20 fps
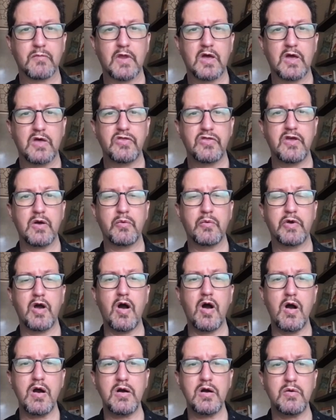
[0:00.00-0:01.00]
There we
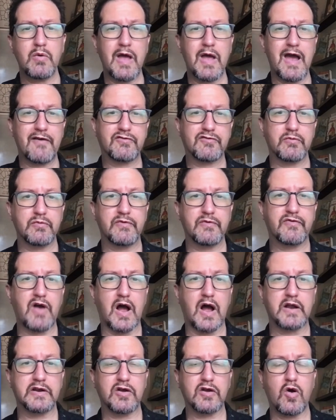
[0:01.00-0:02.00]
are. After we've
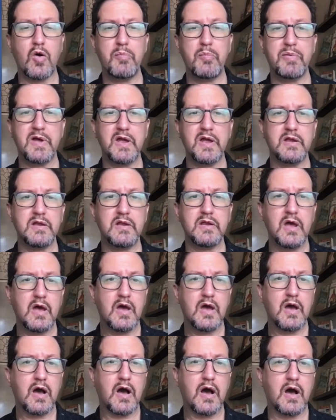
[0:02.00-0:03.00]
gotten it open,
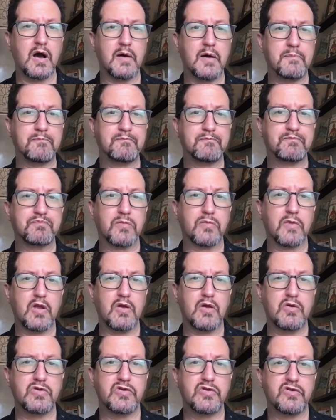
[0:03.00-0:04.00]

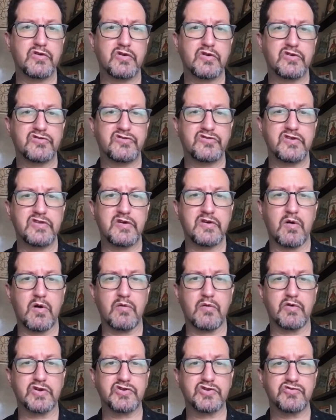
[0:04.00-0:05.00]
you can see there are
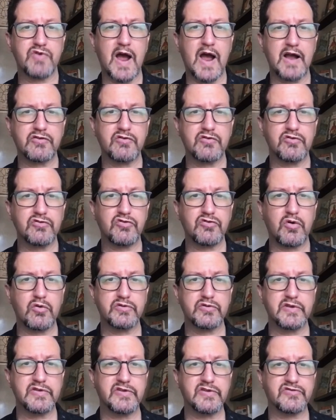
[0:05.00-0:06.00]
retractors
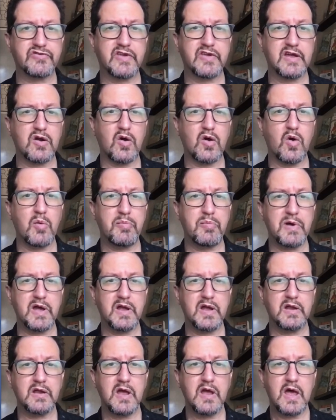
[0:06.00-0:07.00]
holding the skin
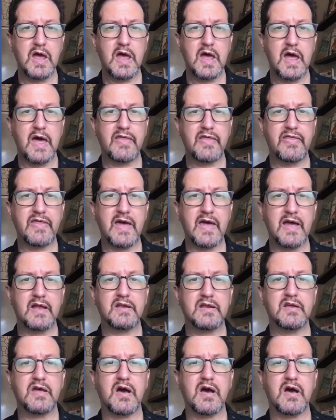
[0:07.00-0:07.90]
open, and then